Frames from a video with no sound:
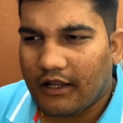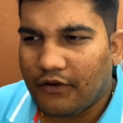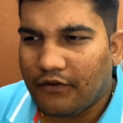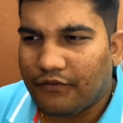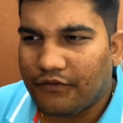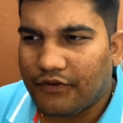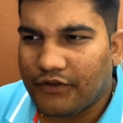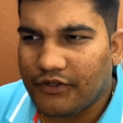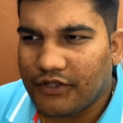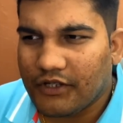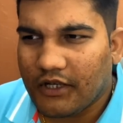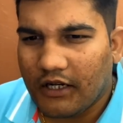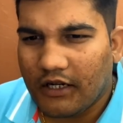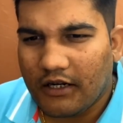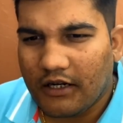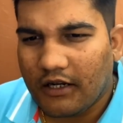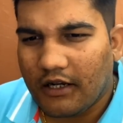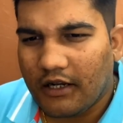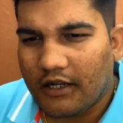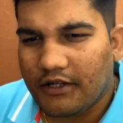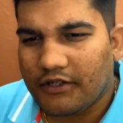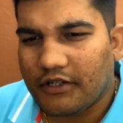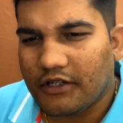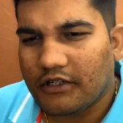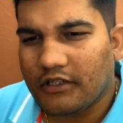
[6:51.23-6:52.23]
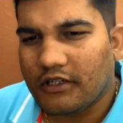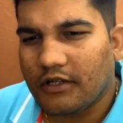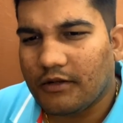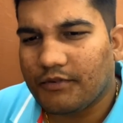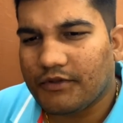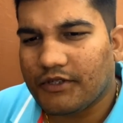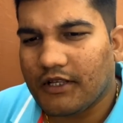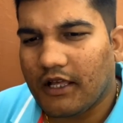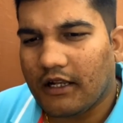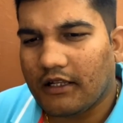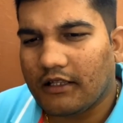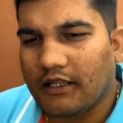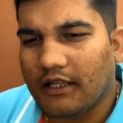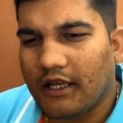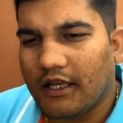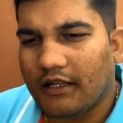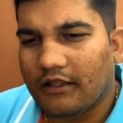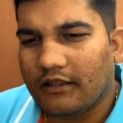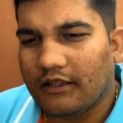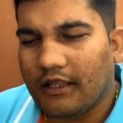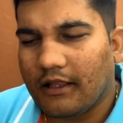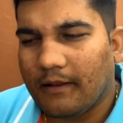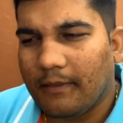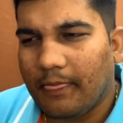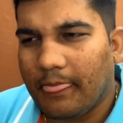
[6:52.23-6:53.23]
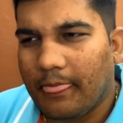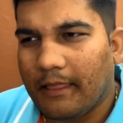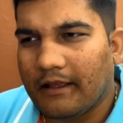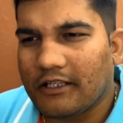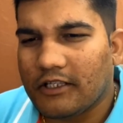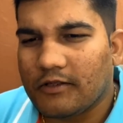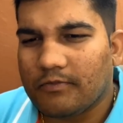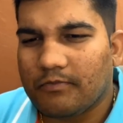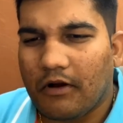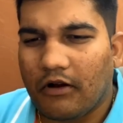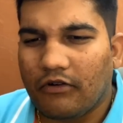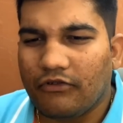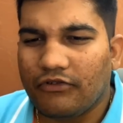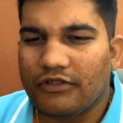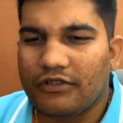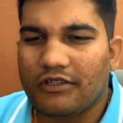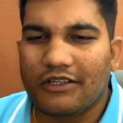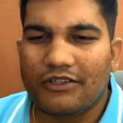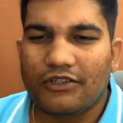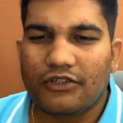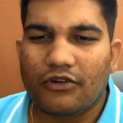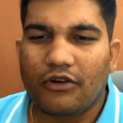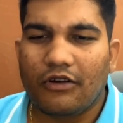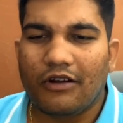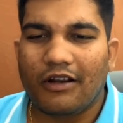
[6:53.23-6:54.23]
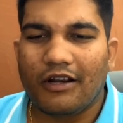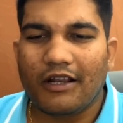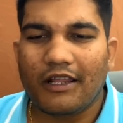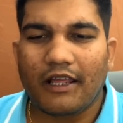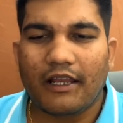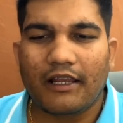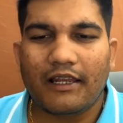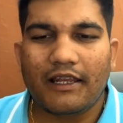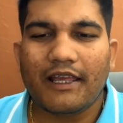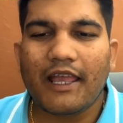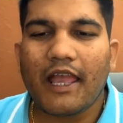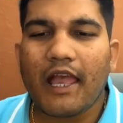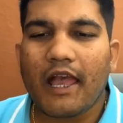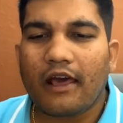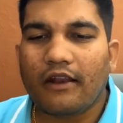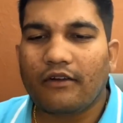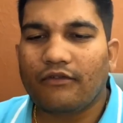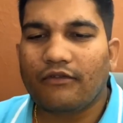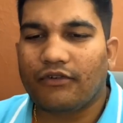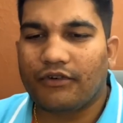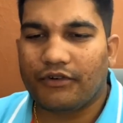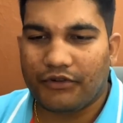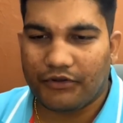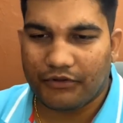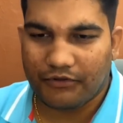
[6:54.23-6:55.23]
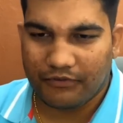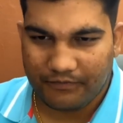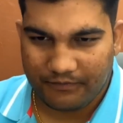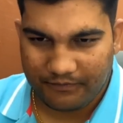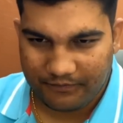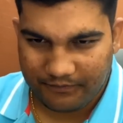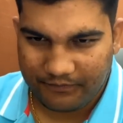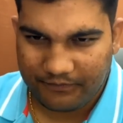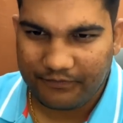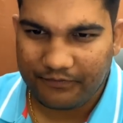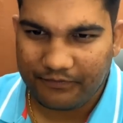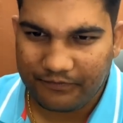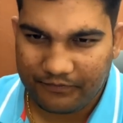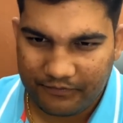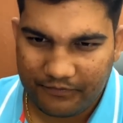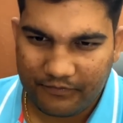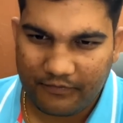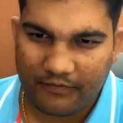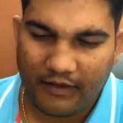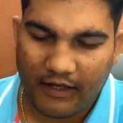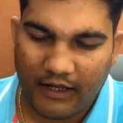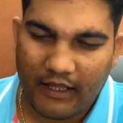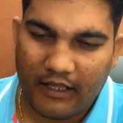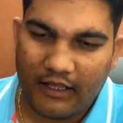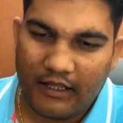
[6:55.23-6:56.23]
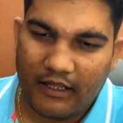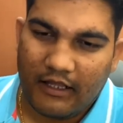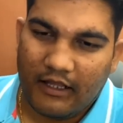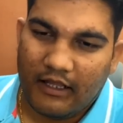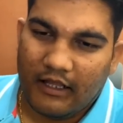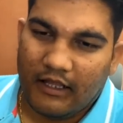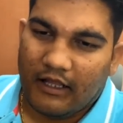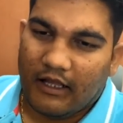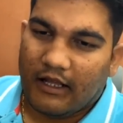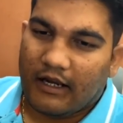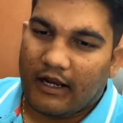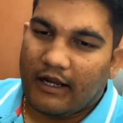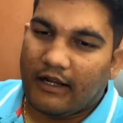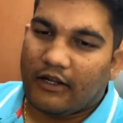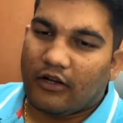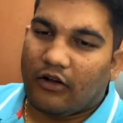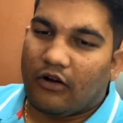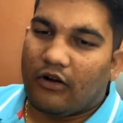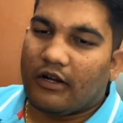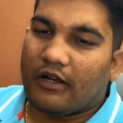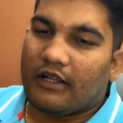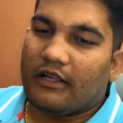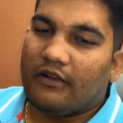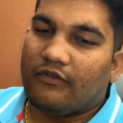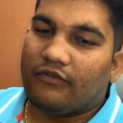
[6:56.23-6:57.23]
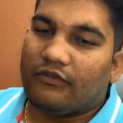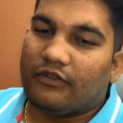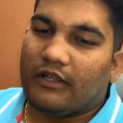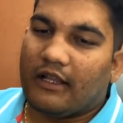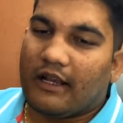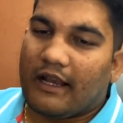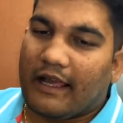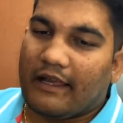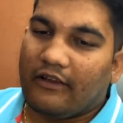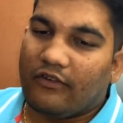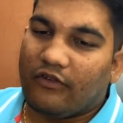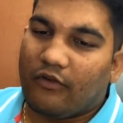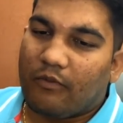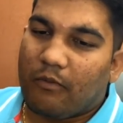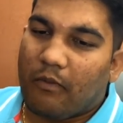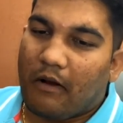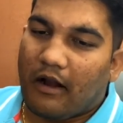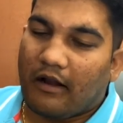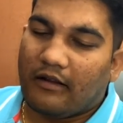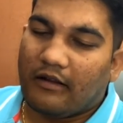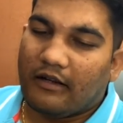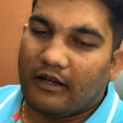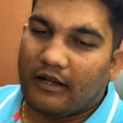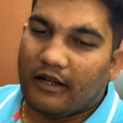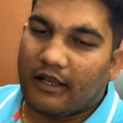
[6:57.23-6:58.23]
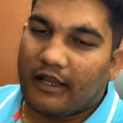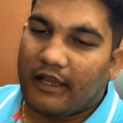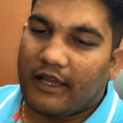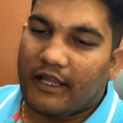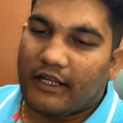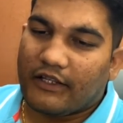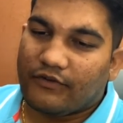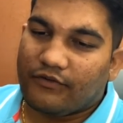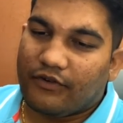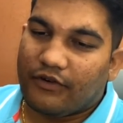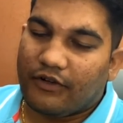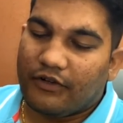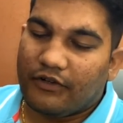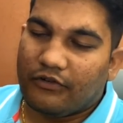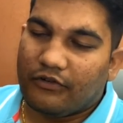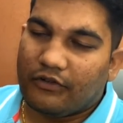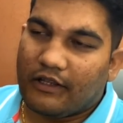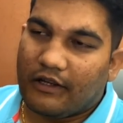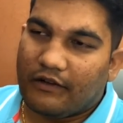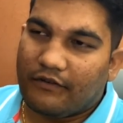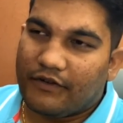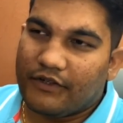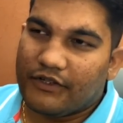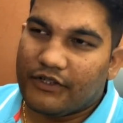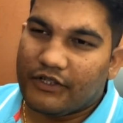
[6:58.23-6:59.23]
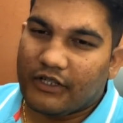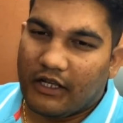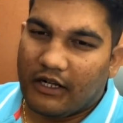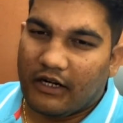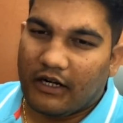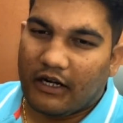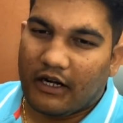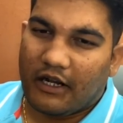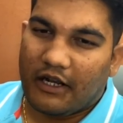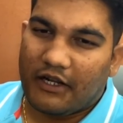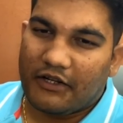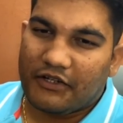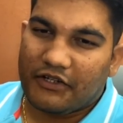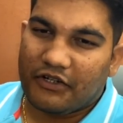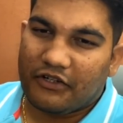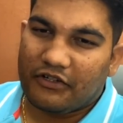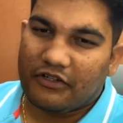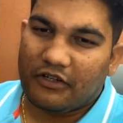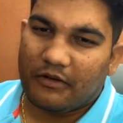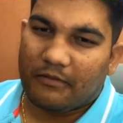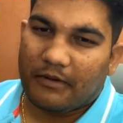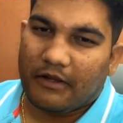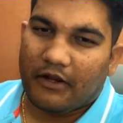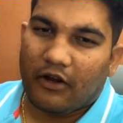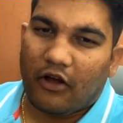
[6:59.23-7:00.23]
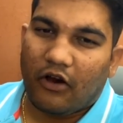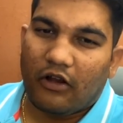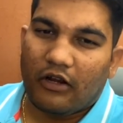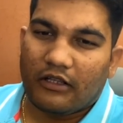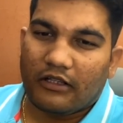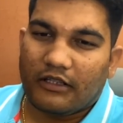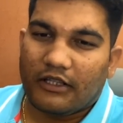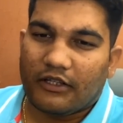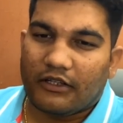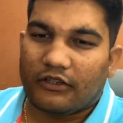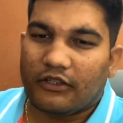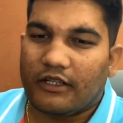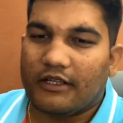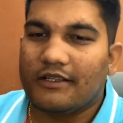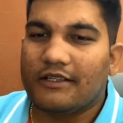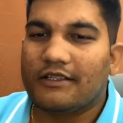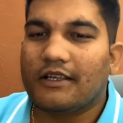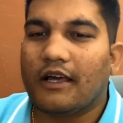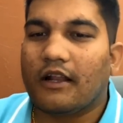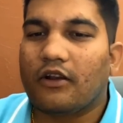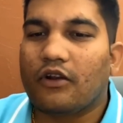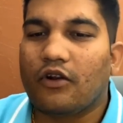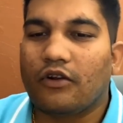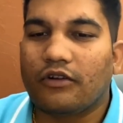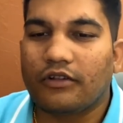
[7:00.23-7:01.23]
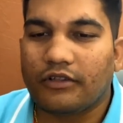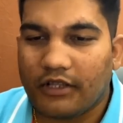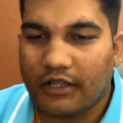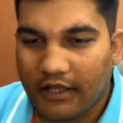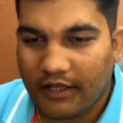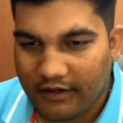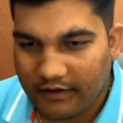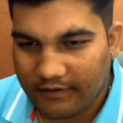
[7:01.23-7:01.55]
If physical relationships are there, then the spouse does not really care for you, right? Or if the life partner cares for you, then physical relationship and all other things are not there.